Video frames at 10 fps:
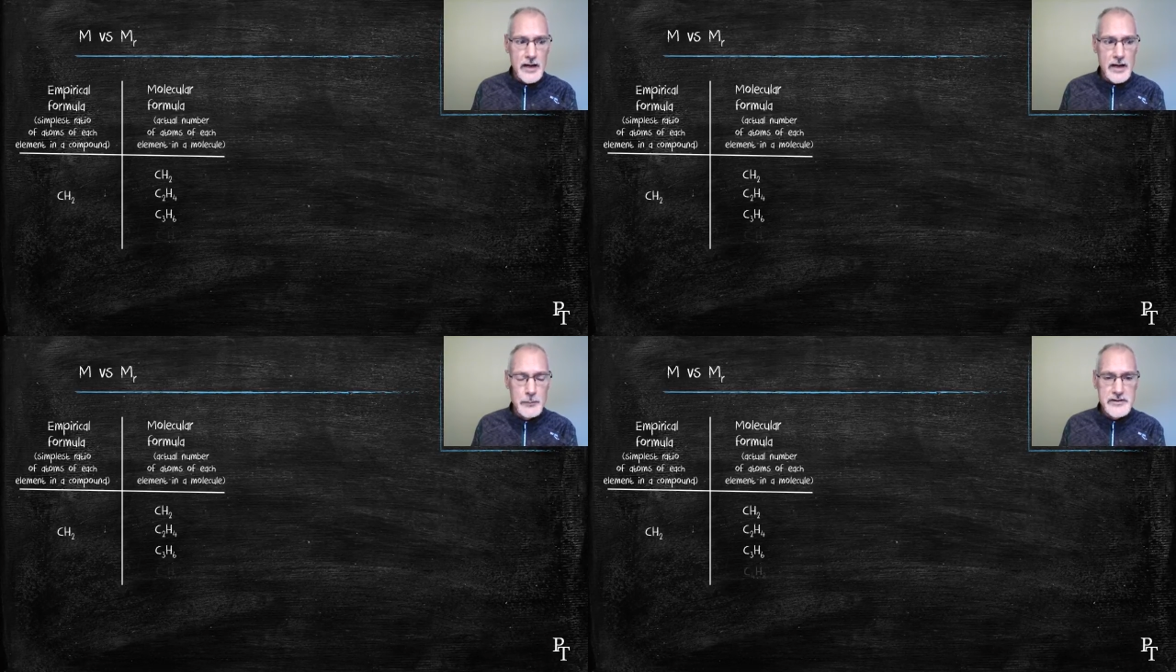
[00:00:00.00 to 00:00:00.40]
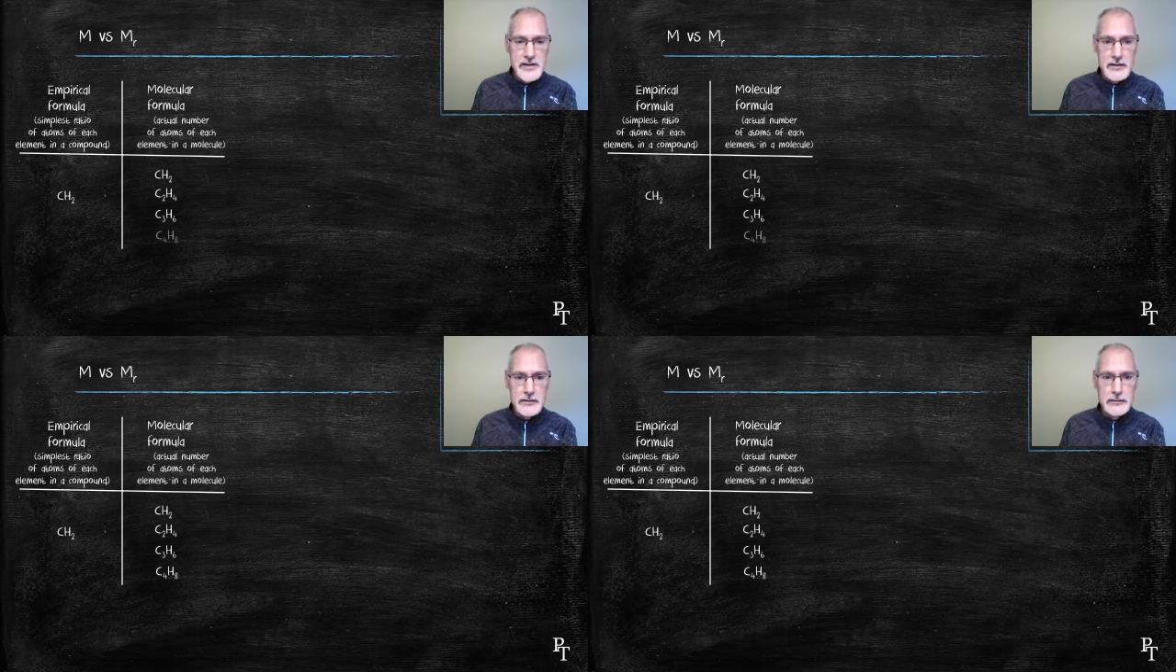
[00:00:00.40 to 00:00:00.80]
that
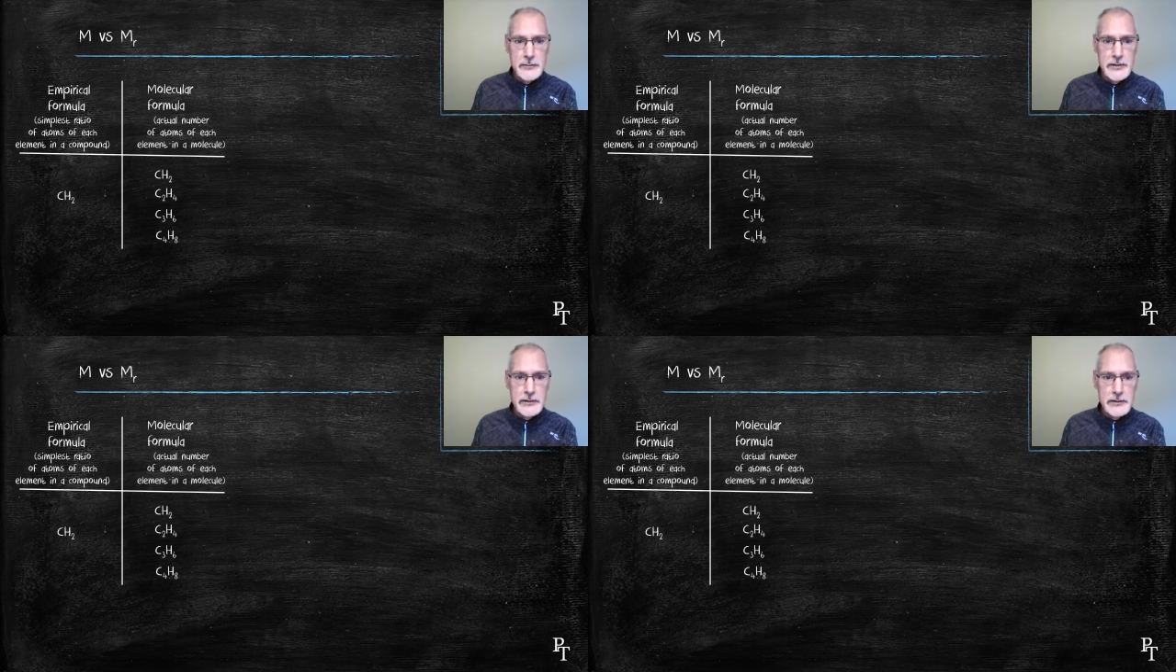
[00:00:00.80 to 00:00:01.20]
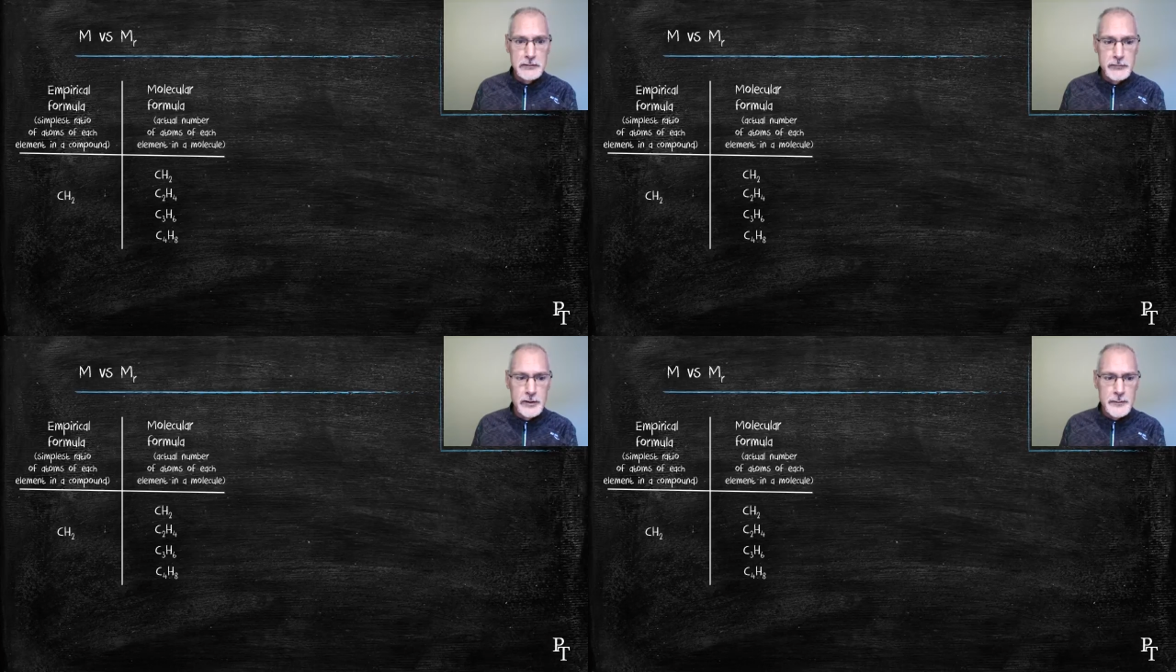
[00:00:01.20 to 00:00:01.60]
particular
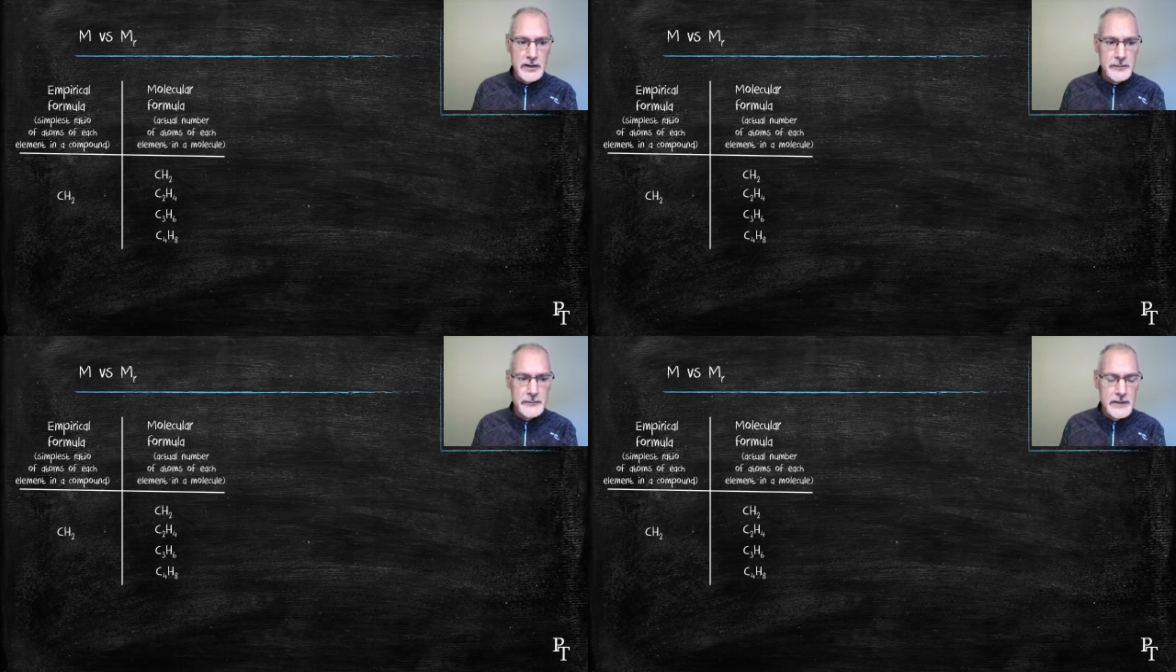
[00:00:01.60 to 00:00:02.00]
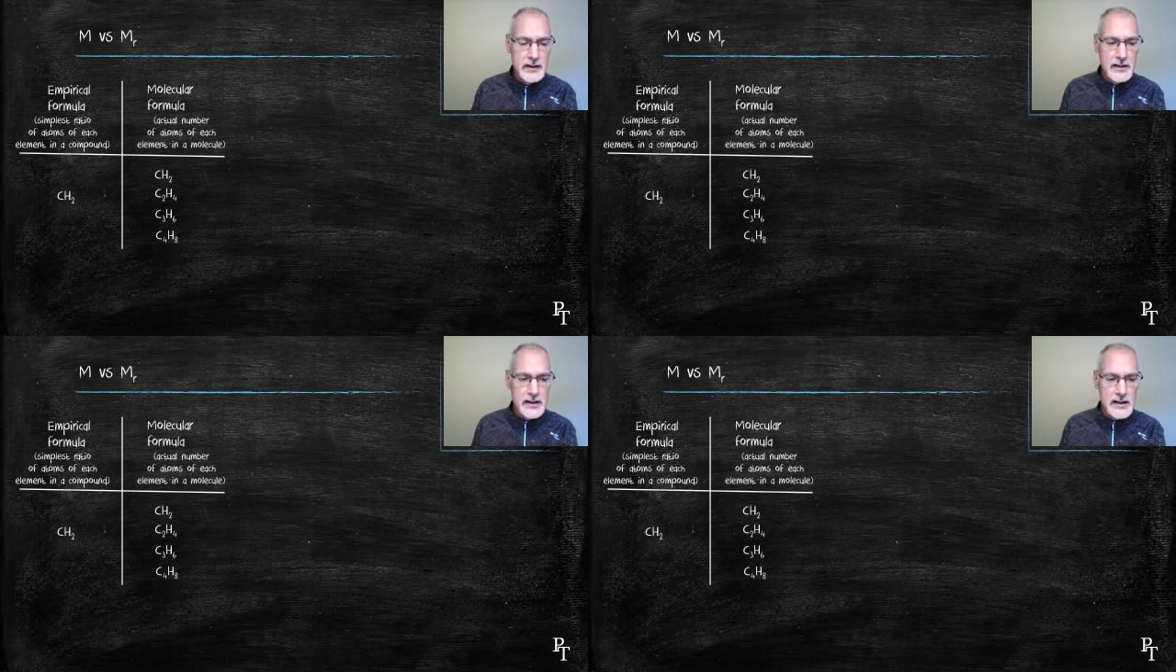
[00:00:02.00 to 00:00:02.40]
empirical formula,
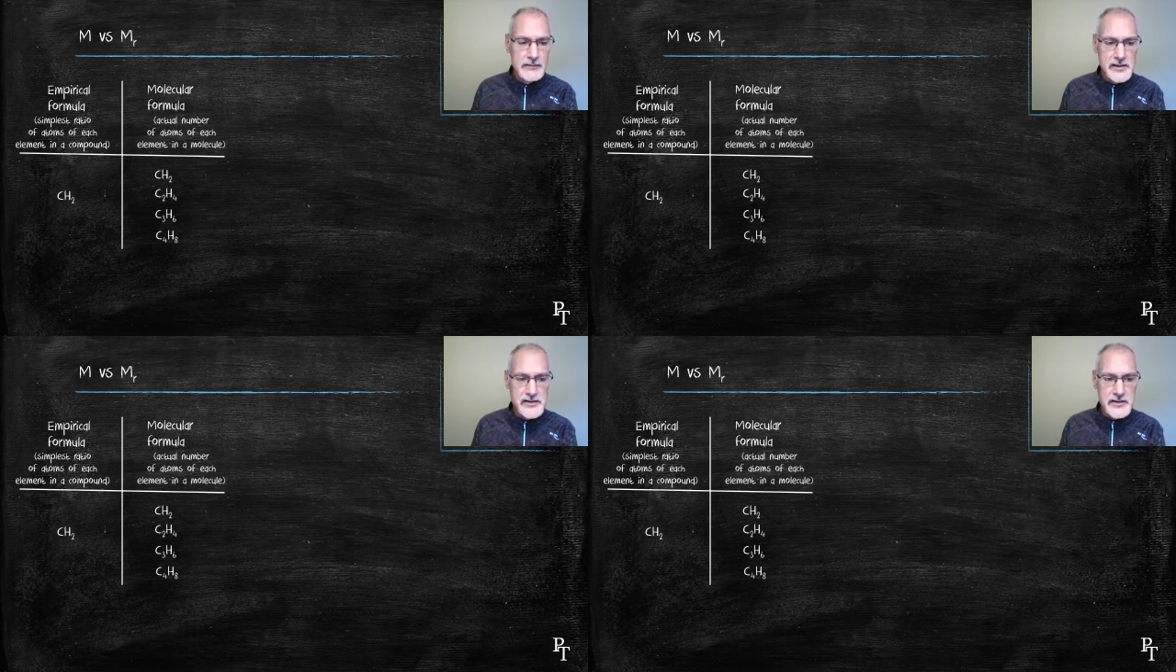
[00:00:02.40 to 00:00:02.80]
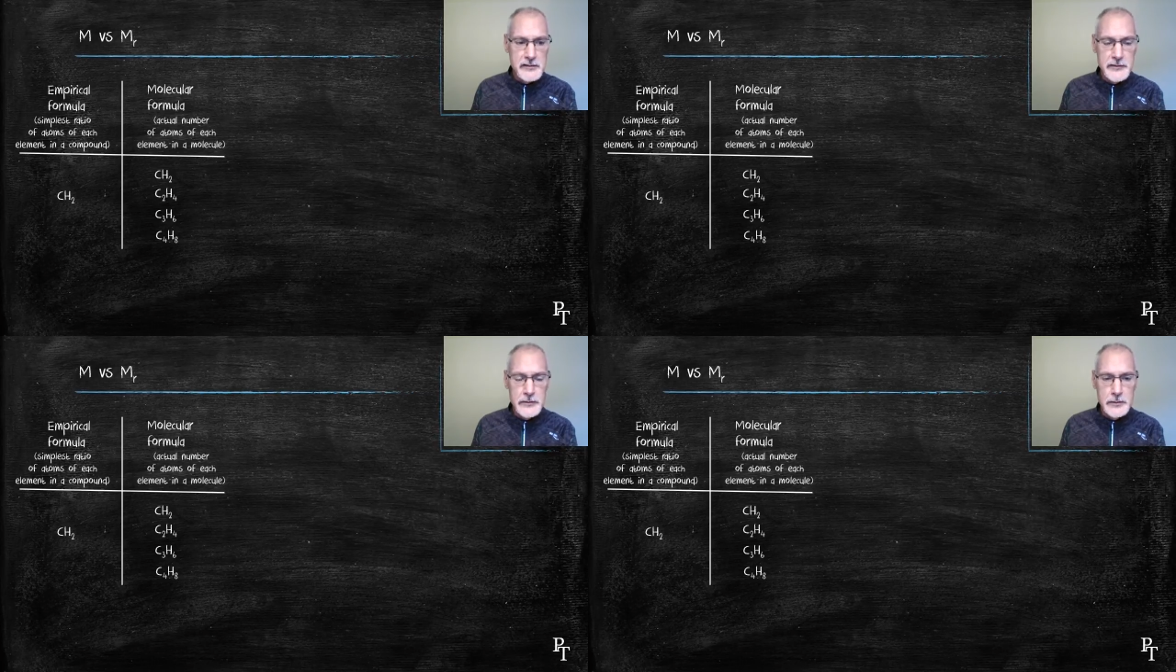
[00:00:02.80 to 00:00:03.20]
and I've
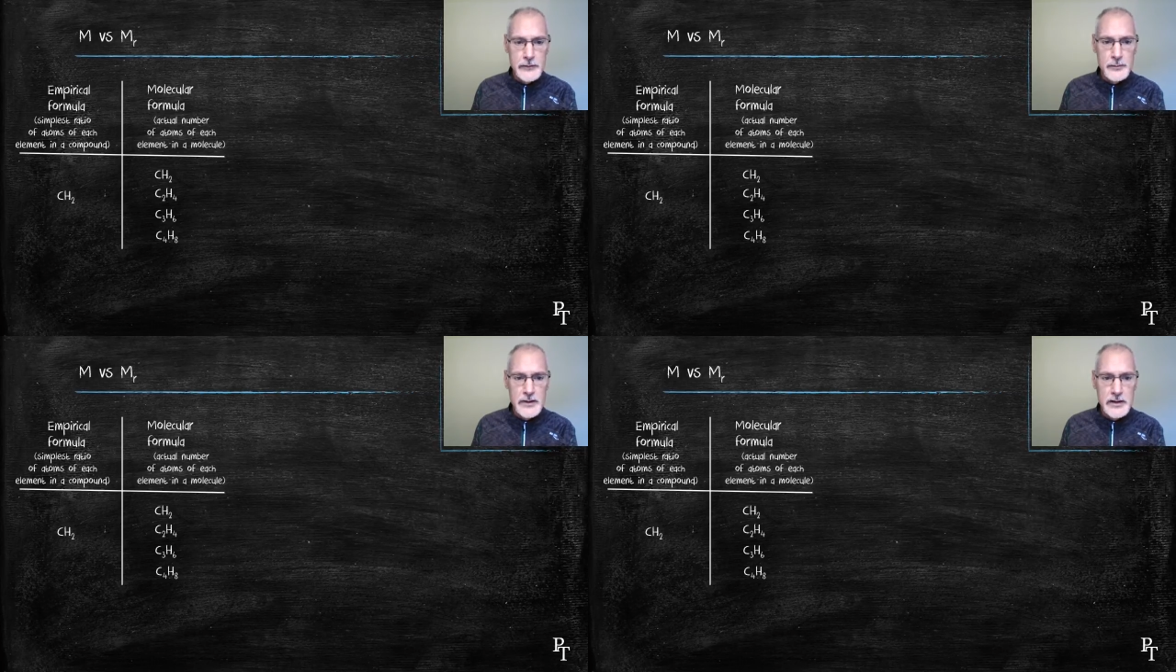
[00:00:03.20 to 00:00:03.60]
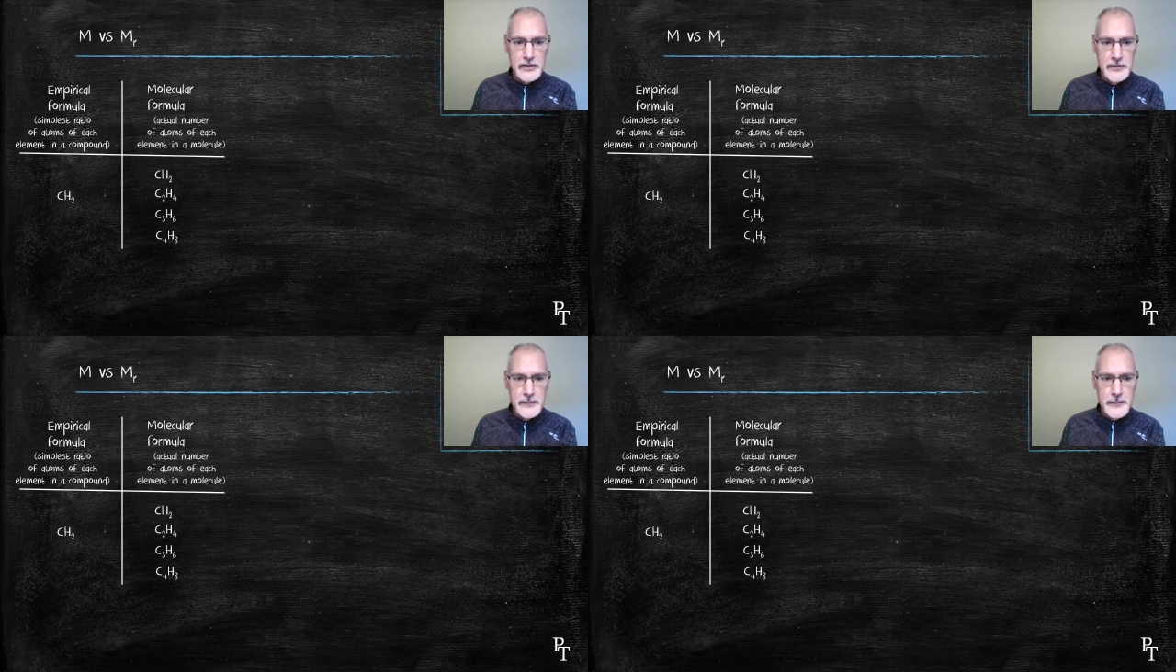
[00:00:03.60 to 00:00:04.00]
listed a few of them
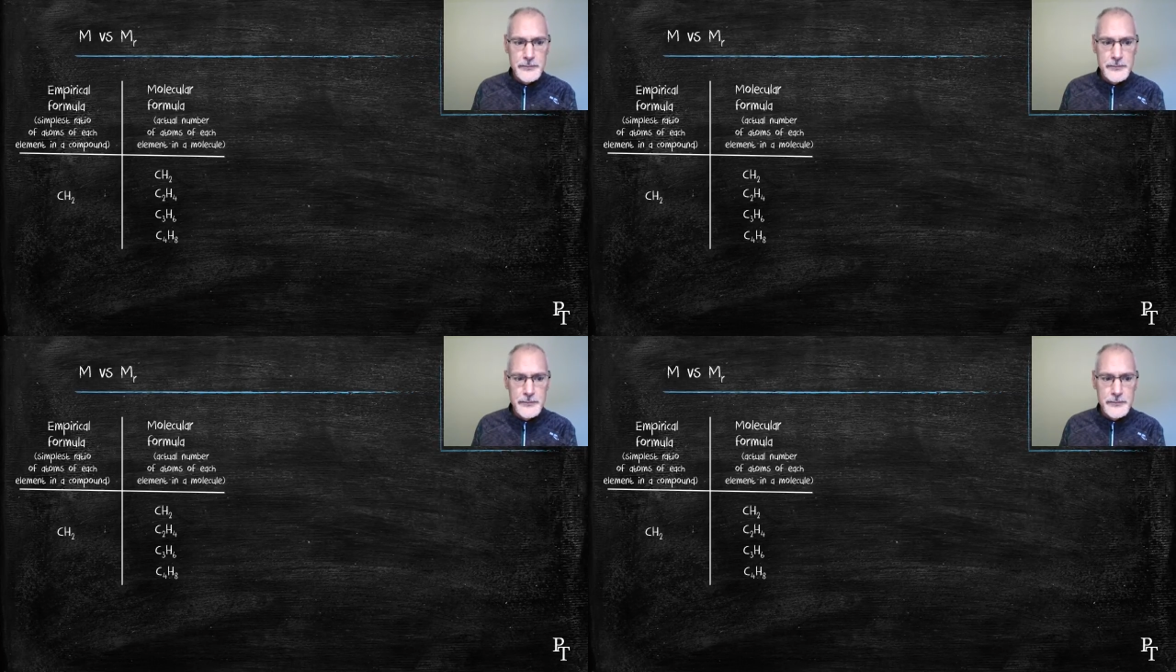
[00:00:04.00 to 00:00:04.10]
here.